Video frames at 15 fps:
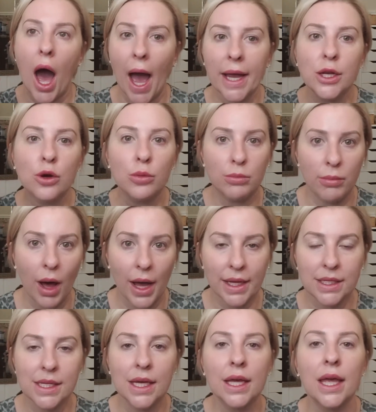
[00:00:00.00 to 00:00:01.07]
I don't
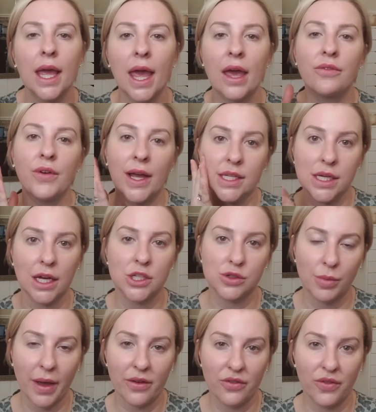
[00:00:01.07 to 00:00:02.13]
mind it if I
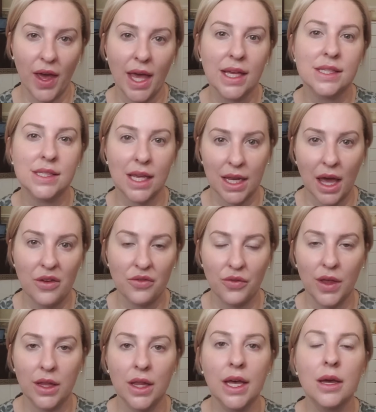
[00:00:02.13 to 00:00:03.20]
touch my face and I
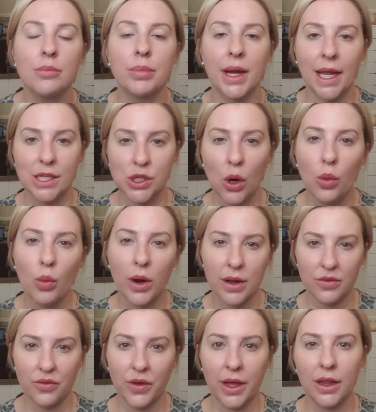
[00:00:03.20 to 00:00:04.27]
feel it, but I don't want
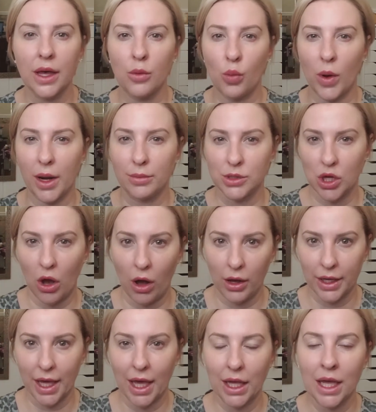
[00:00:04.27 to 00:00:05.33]
to feel it when I'm
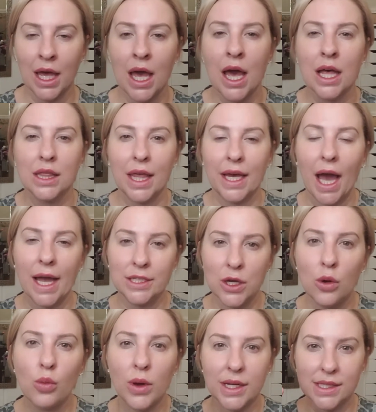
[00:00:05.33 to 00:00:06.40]
talking. Like I
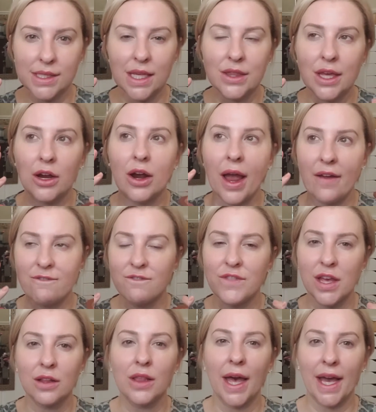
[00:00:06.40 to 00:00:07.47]
don't want to sit there and
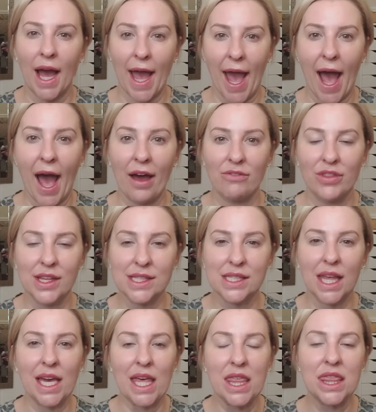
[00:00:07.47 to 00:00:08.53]
feel like I have
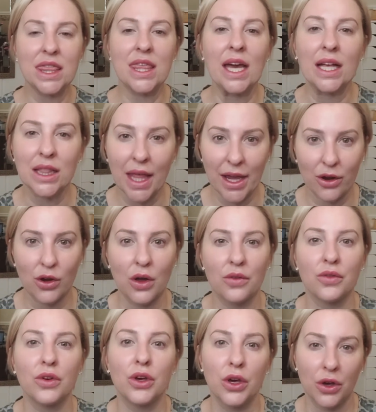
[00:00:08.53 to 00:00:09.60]
this like thick layer
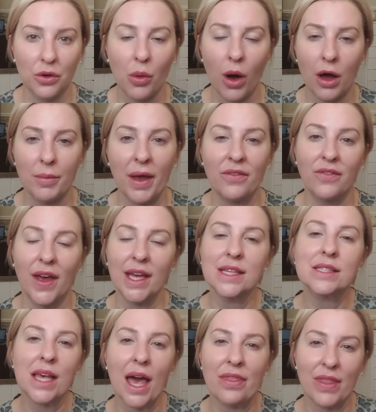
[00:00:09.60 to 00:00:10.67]
of goo on my
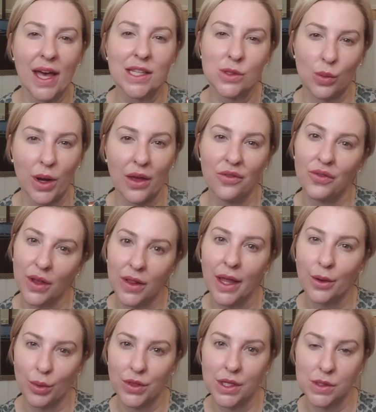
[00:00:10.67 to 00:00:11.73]
face and that's what I feel
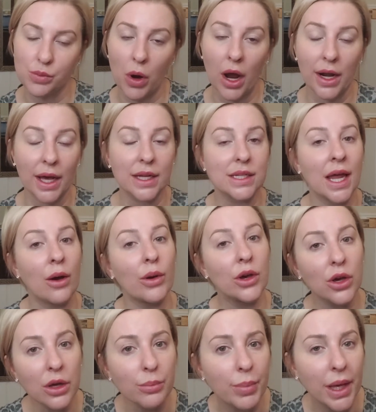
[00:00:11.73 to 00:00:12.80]
like with this product. Now it
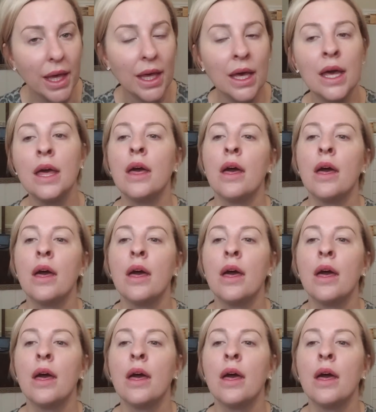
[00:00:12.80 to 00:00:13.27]
could be